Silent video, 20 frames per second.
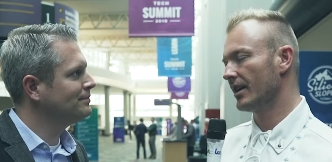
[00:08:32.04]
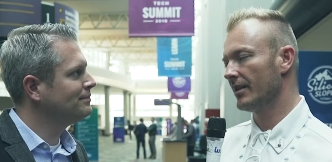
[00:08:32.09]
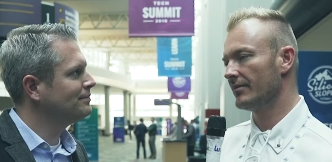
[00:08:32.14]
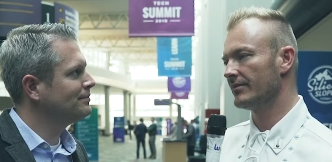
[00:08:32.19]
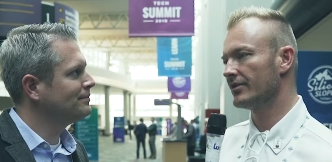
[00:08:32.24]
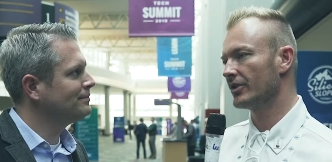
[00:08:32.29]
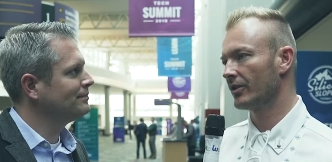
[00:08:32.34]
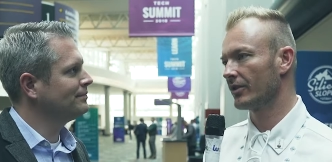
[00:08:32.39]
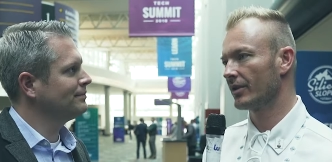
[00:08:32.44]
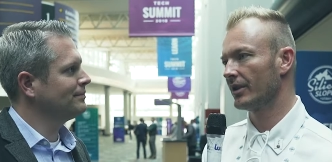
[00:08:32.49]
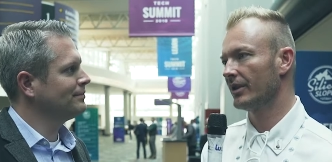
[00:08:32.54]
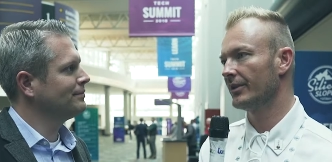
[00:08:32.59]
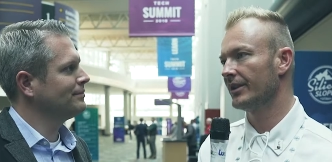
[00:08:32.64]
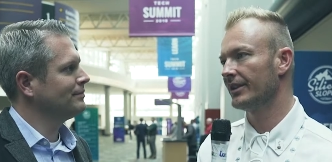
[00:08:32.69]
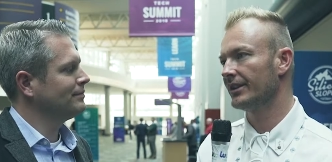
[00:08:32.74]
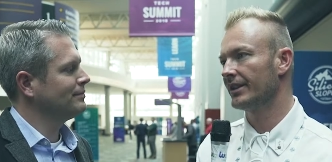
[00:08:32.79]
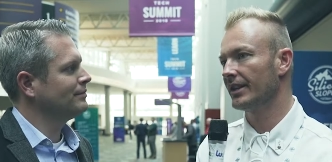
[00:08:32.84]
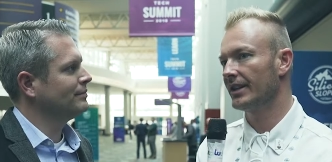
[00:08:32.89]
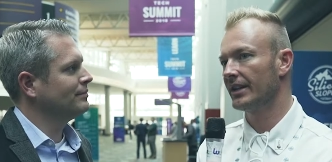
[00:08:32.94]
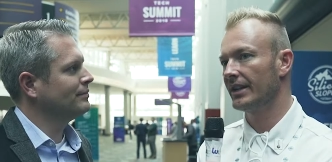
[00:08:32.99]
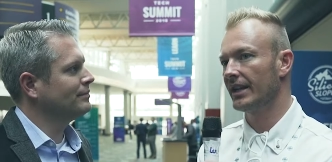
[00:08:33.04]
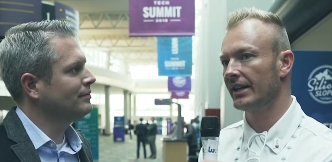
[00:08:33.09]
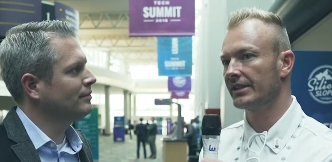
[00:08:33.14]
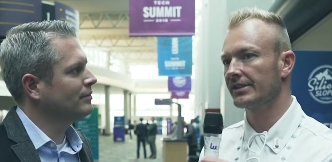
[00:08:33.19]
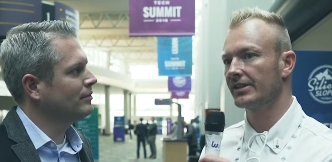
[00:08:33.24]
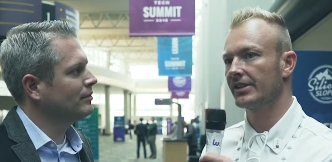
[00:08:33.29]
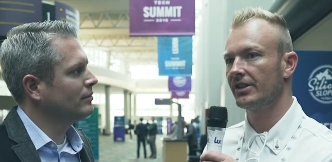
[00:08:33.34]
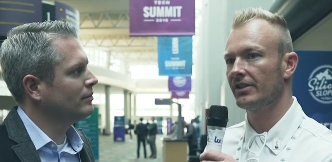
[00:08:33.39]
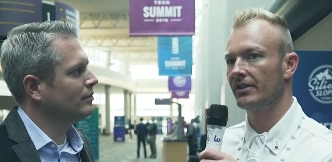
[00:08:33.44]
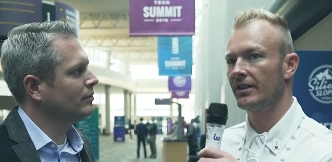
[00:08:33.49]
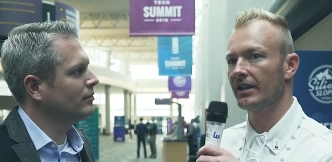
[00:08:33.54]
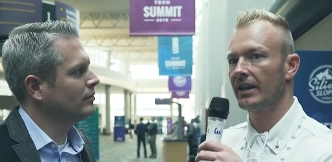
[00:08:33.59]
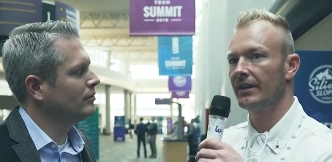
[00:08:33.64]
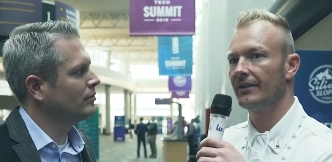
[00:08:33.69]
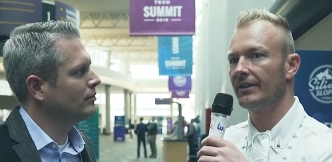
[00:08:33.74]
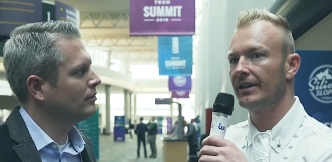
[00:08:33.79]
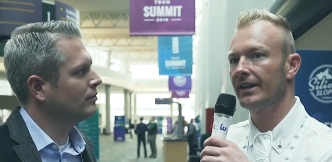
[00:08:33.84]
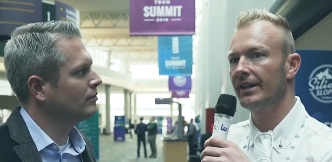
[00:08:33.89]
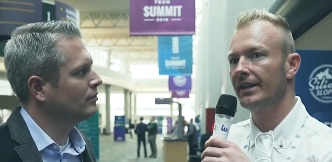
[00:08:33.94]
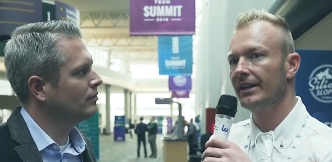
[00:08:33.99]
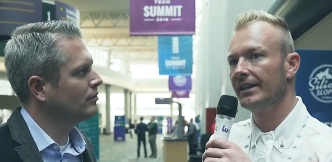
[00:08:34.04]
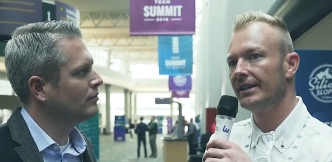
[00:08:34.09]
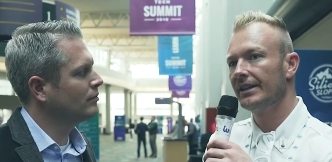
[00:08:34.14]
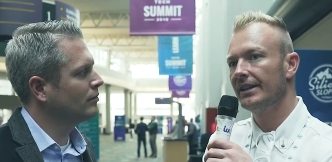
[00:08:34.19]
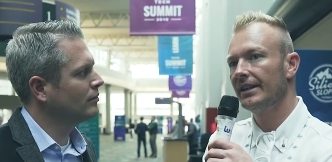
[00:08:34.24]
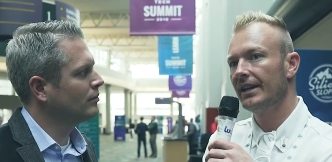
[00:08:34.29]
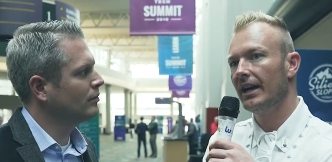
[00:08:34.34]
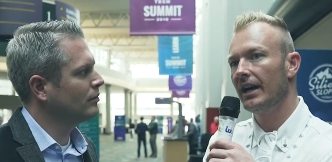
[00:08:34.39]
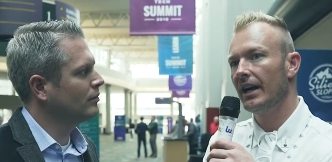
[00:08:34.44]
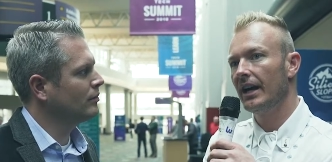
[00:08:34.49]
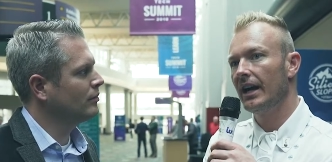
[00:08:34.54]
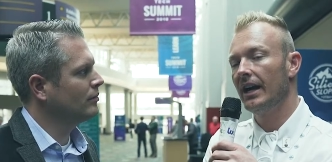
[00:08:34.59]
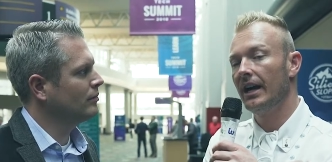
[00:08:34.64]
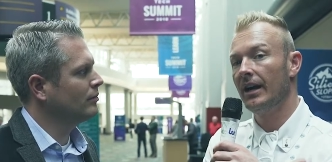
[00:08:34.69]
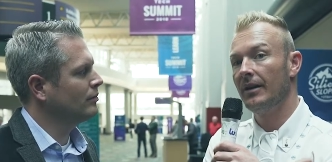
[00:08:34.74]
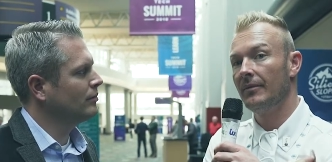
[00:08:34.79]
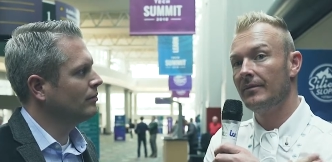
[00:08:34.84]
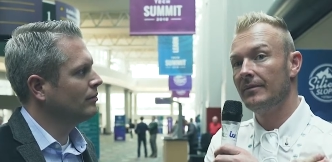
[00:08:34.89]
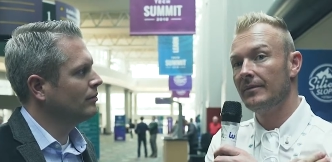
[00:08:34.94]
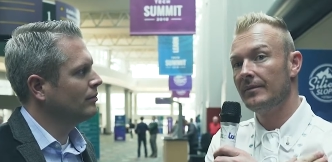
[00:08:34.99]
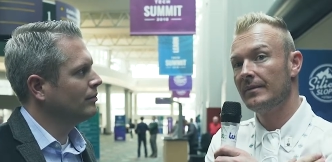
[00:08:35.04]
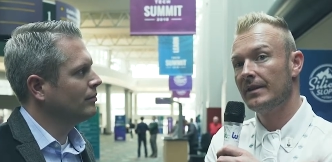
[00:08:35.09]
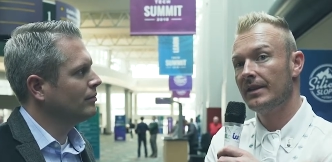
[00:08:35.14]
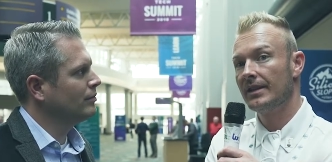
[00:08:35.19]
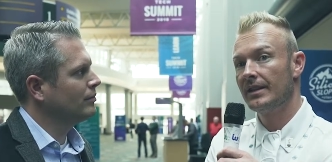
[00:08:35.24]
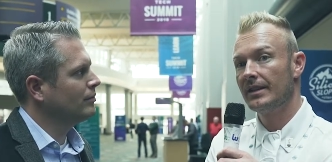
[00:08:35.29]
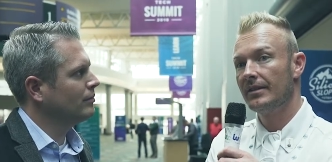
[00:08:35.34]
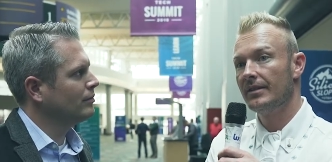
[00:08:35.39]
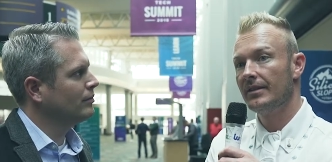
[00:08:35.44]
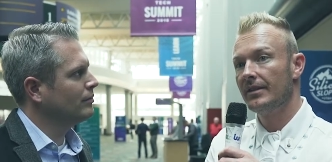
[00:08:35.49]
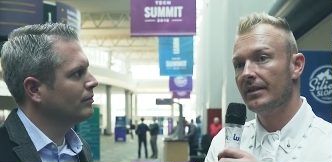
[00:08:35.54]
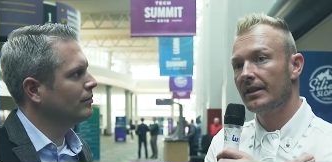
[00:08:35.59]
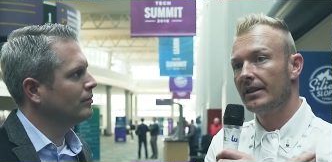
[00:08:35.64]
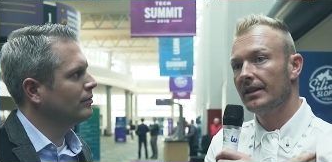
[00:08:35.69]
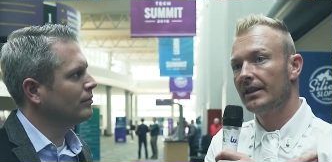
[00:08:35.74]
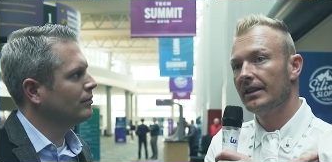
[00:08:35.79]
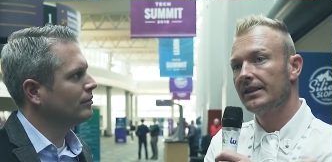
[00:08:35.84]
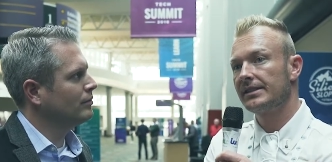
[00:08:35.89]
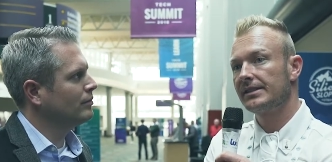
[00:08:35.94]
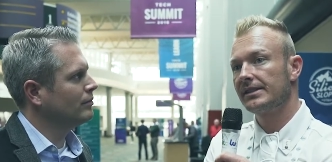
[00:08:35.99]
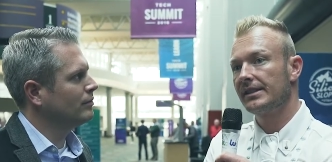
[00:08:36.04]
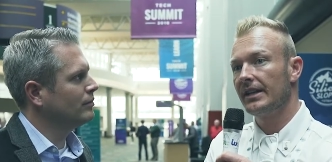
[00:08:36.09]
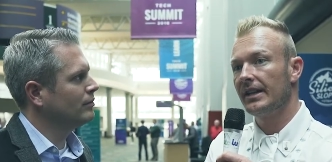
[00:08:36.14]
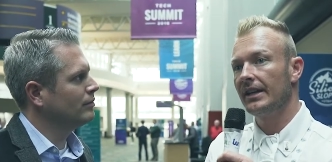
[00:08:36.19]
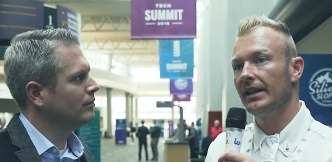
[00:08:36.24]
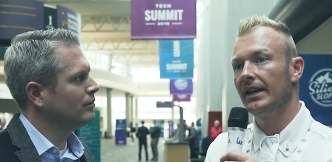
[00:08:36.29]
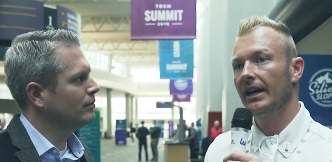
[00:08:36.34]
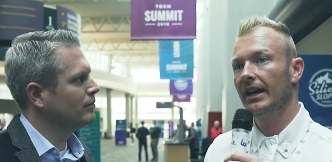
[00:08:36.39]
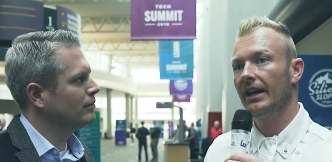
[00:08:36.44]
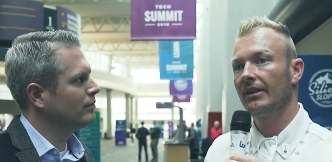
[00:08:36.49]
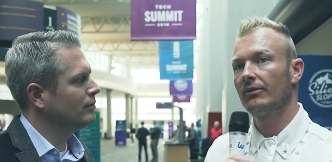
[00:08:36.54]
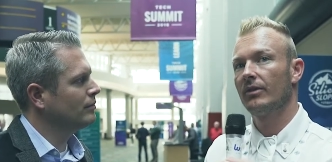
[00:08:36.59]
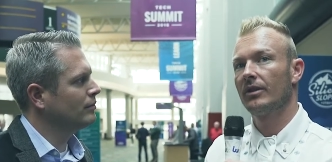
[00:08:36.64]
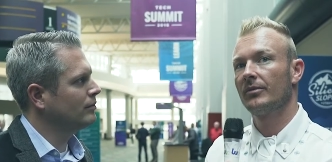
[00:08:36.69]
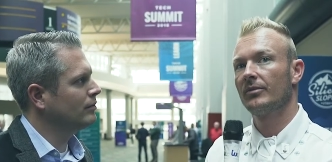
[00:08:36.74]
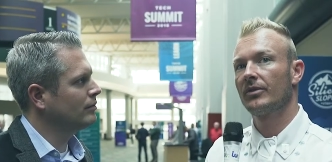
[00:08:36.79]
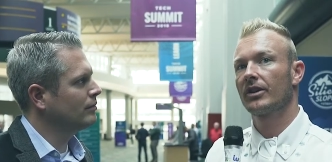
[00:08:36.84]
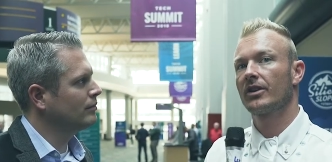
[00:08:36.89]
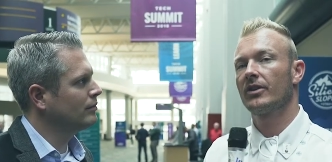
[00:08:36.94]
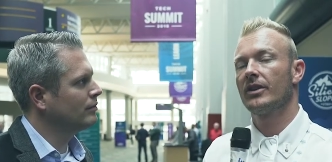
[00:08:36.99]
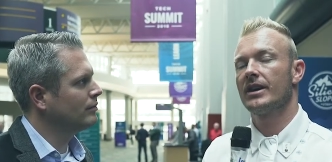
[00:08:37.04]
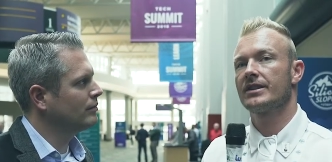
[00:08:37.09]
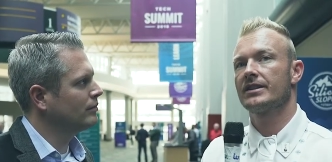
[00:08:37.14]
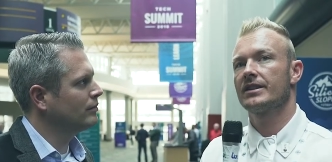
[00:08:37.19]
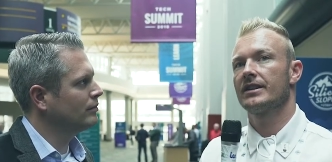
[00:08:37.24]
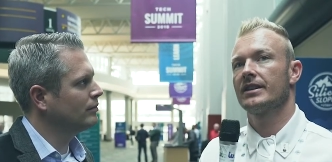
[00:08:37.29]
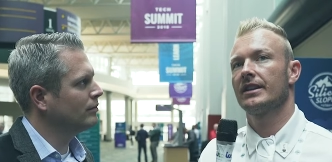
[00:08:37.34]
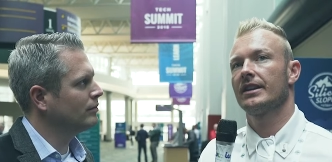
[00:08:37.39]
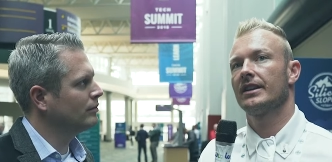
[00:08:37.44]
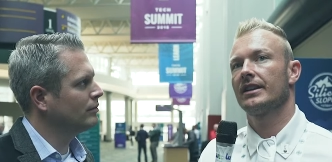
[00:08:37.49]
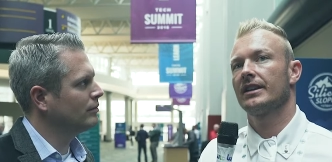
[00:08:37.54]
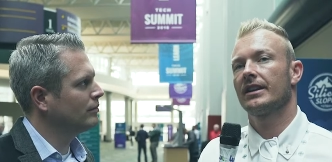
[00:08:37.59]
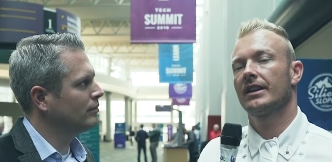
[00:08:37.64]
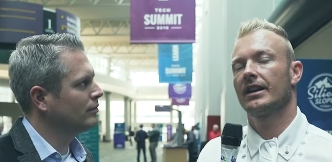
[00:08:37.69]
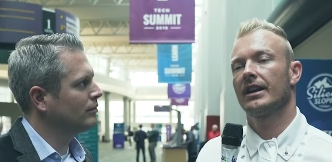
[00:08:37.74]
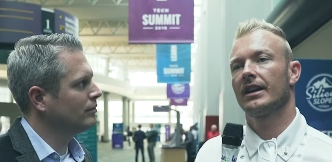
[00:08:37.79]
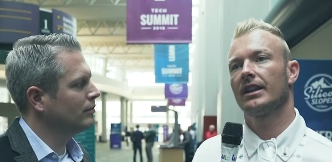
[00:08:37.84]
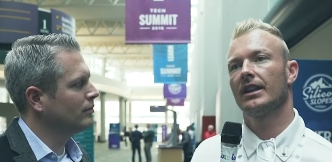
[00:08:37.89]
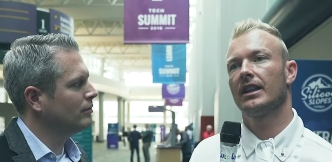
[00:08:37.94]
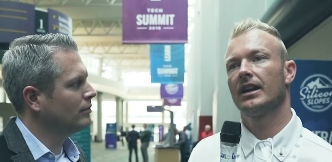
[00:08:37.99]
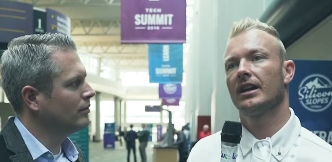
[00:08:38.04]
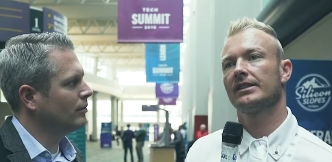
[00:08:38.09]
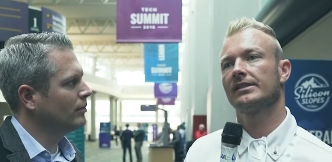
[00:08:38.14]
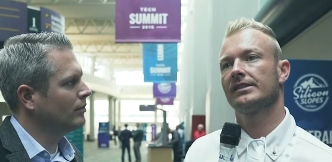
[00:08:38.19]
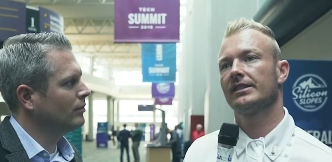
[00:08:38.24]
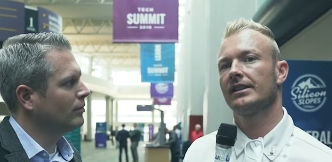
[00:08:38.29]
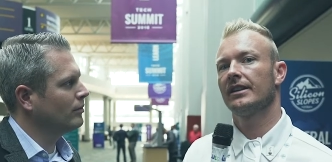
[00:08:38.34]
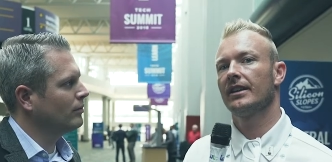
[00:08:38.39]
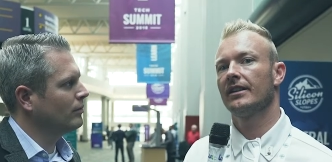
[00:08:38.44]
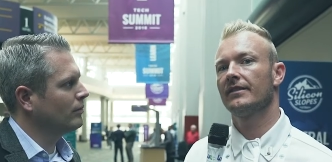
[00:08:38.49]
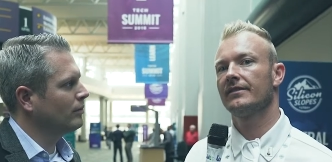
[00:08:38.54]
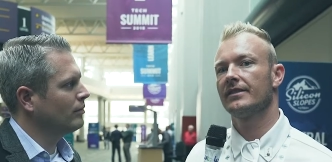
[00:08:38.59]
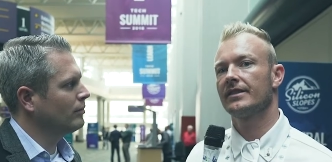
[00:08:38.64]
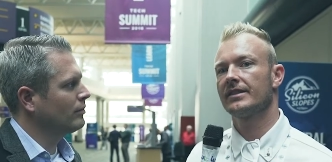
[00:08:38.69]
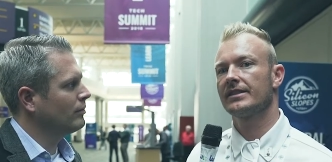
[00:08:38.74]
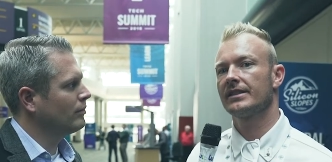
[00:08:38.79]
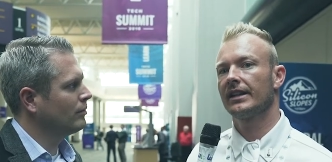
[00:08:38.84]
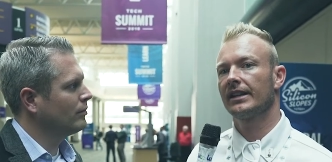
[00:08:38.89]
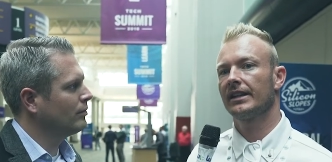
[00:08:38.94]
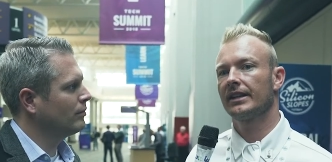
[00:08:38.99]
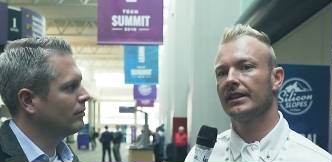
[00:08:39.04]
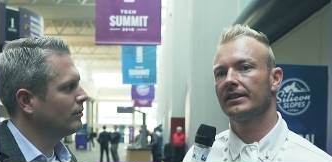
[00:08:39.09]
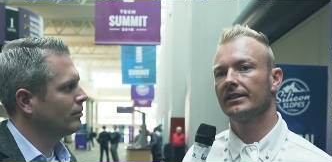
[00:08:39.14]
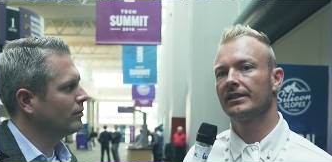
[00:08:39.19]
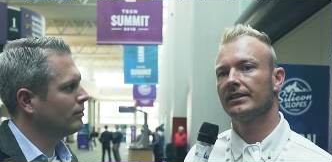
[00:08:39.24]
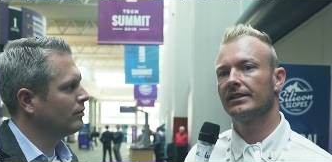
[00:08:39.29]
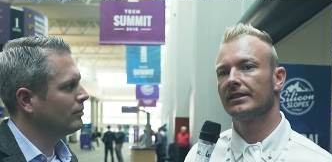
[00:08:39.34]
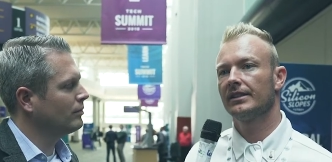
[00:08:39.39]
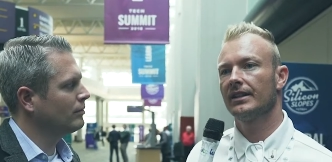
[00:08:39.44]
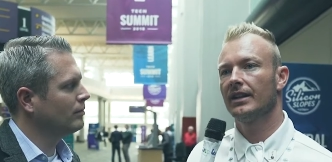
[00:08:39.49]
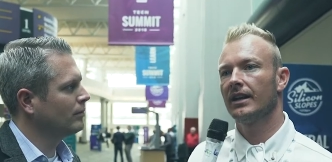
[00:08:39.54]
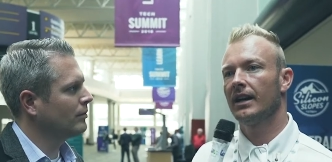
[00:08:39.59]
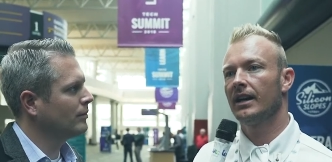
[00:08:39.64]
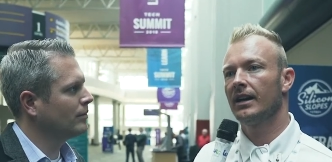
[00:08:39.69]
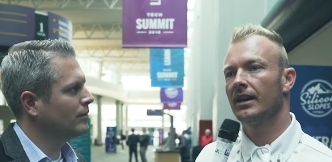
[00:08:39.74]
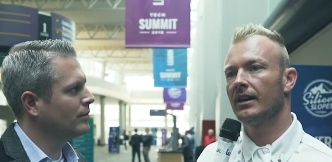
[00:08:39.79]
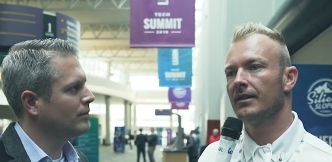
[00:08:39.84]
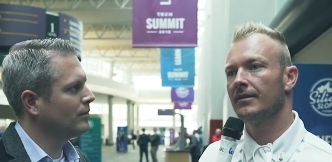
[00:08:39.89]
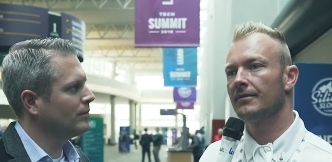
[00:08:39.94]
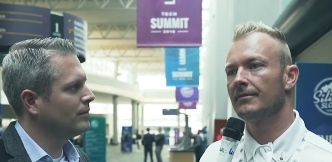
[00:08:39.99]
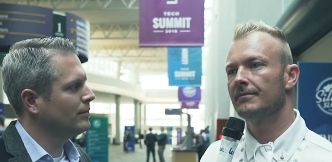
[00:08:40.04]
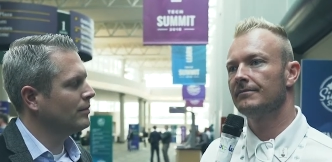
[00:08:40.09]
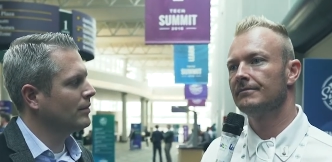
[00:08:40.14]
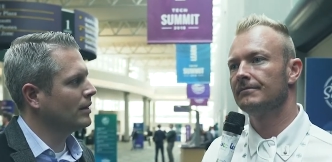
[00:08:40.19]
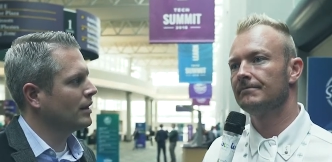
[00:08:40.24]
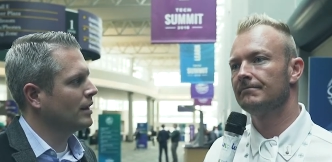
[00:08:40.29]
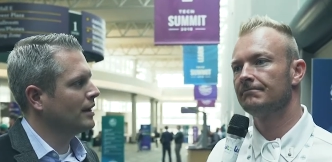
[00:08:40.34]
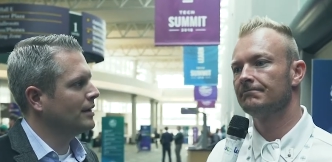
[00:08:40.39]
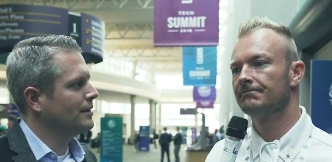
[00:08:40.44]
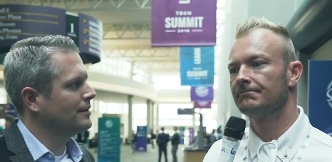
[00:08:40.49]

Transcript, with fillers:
Speaker 1: I'm totally with you on executing that way. Um, let's see. Had one more question. Kind of lost it there for a second. Um,